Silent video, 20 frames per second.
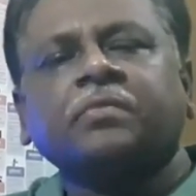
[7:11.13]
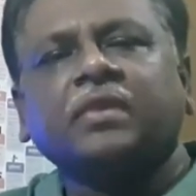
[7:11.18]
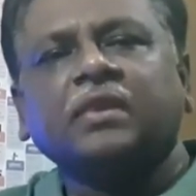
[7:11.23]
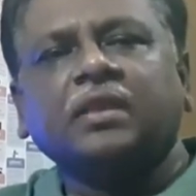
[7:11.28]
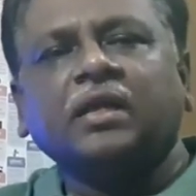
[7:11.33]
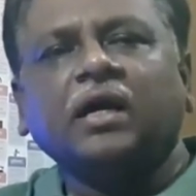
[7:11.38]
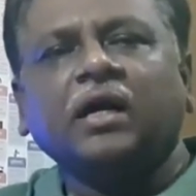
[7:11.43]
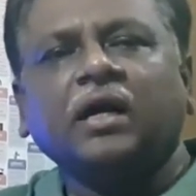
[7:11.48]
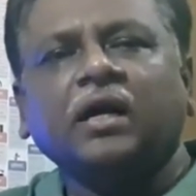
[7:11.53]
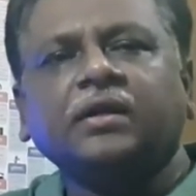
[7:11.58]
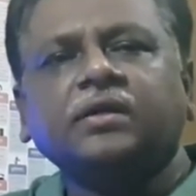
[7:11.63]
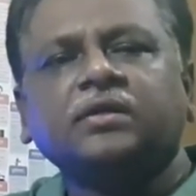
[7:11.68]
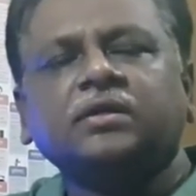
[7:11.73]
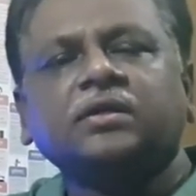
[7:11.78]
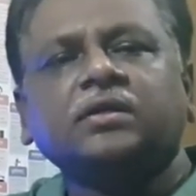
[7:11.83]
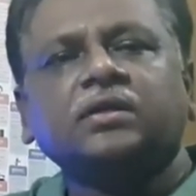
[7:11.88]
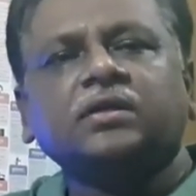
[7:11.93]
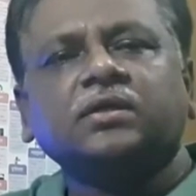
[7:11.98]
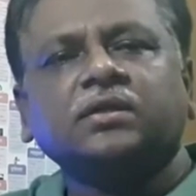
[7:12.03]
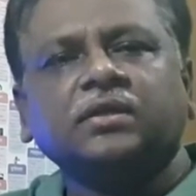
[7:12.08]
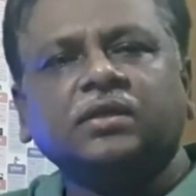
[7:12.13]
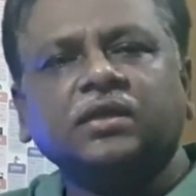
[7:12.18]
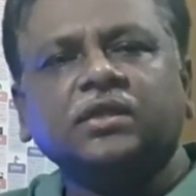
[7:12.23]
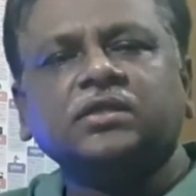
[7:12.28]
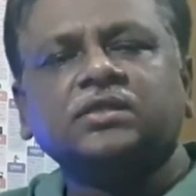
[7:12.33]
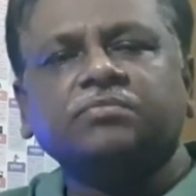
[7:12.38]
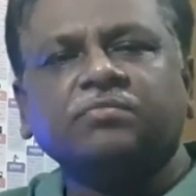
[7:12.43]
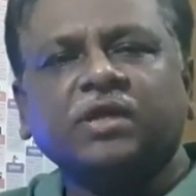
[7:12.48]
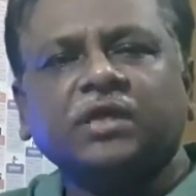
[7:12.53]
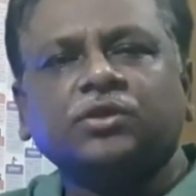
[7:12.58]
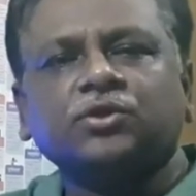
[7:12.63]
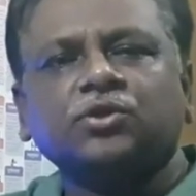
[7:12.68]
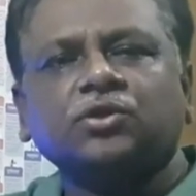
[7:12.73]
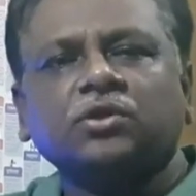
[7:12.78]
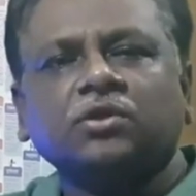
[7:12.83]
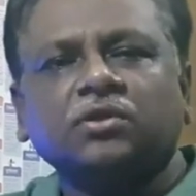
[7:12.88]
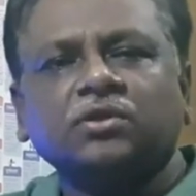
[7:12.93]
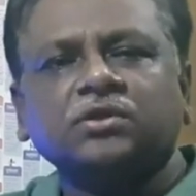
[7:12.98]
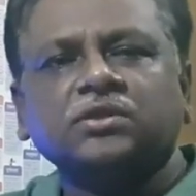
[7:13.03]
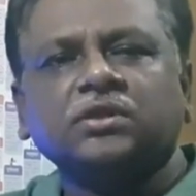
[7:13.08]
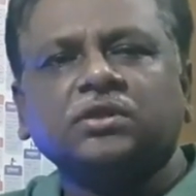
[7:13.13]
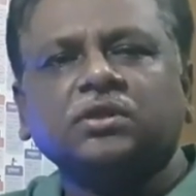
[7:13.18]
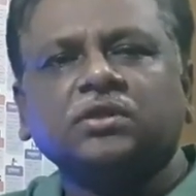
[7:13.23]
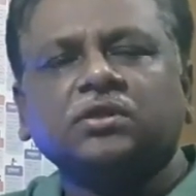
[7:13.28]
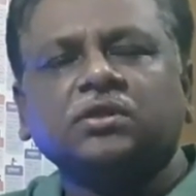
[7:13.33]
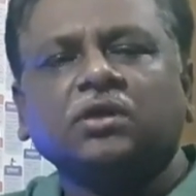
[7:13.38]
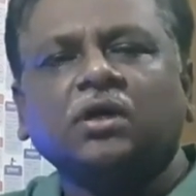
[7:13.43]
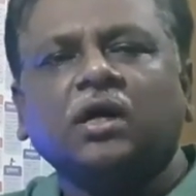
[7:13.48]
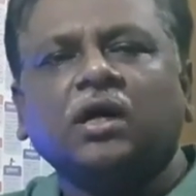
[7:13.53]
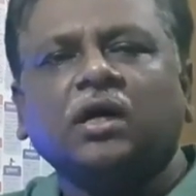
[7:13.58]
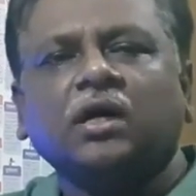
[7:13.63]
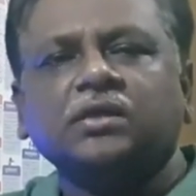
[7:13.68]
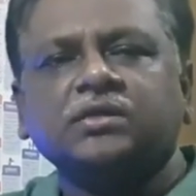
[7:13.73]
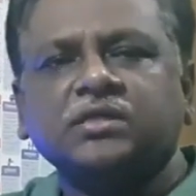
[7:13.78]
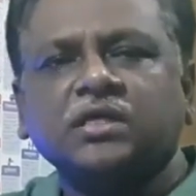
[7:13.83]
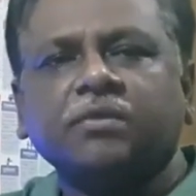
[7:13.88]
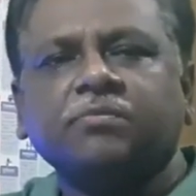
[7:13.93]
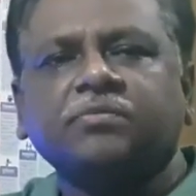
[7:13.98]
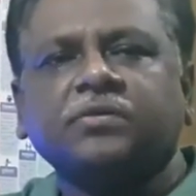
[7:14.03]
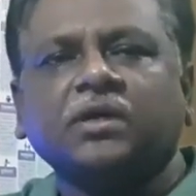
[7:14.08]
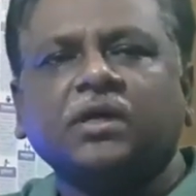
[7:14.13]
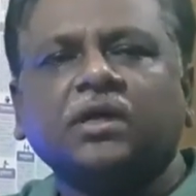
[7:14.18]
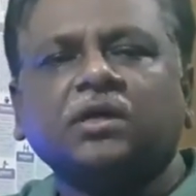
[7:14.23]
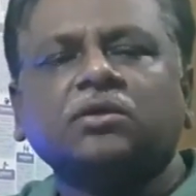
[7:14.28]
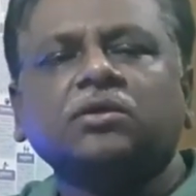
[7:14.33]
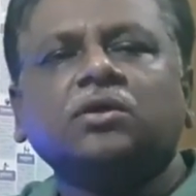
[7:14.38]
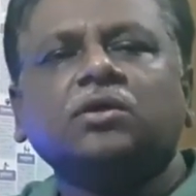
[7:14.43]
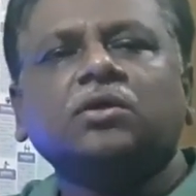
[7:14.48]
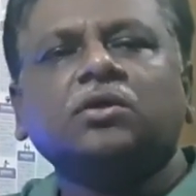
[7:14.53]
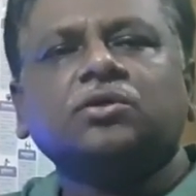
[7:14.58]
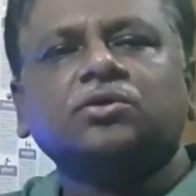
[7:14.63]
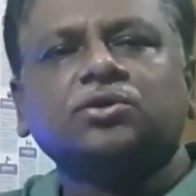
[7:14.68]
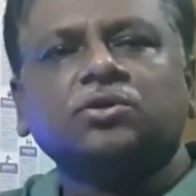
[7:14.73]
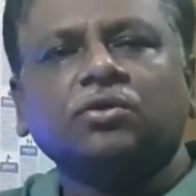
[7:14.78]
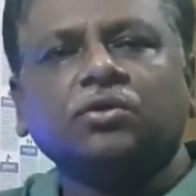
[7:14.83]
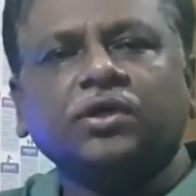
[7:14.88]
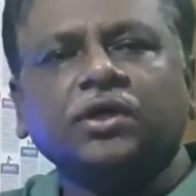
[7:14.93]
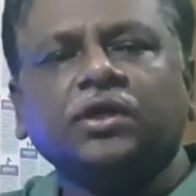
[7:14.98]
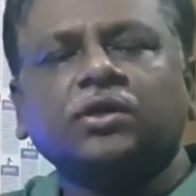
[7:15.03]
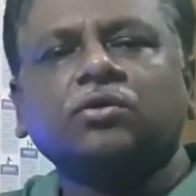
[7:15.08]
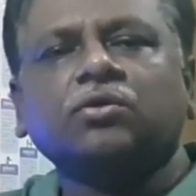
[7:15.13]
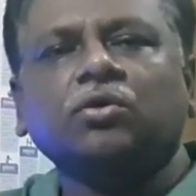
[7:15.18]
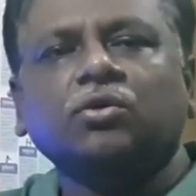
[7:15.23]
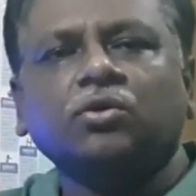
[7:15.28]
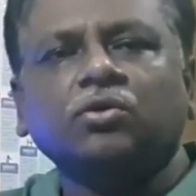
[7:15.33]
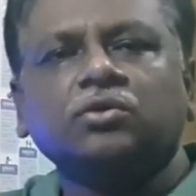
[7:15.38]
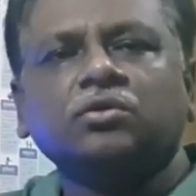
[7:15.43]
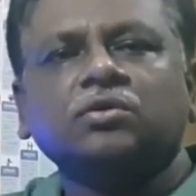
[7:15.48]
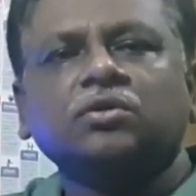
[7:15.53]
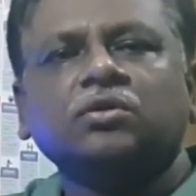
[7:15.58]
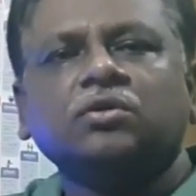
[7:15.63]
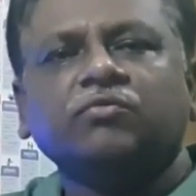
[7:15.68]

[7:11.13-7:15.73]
that this methodology chapter should include